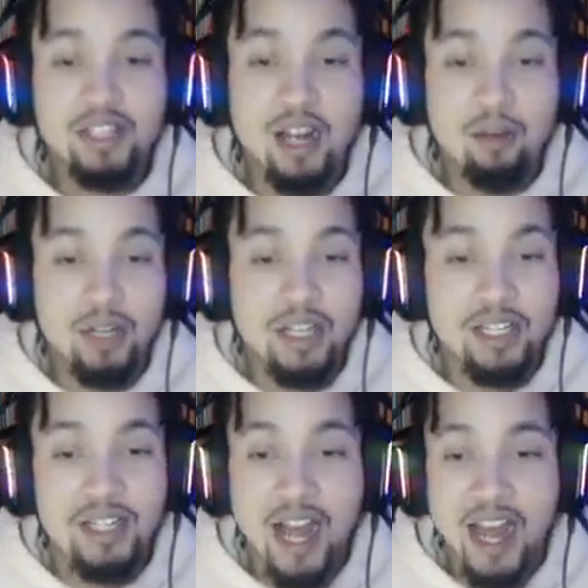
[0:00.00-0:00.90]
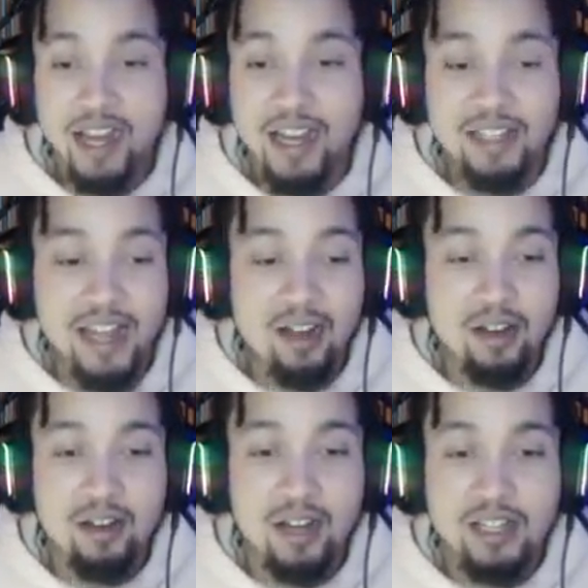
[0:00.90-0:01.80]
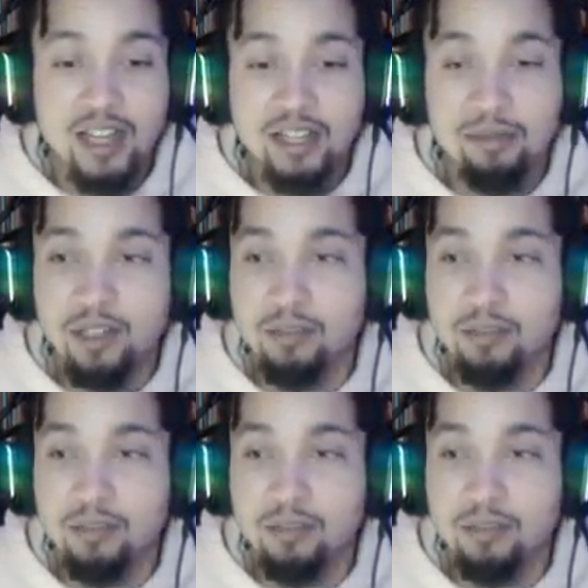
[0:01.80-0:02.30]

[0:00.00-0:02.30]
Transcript: up with this guy that's down here that's not supposed to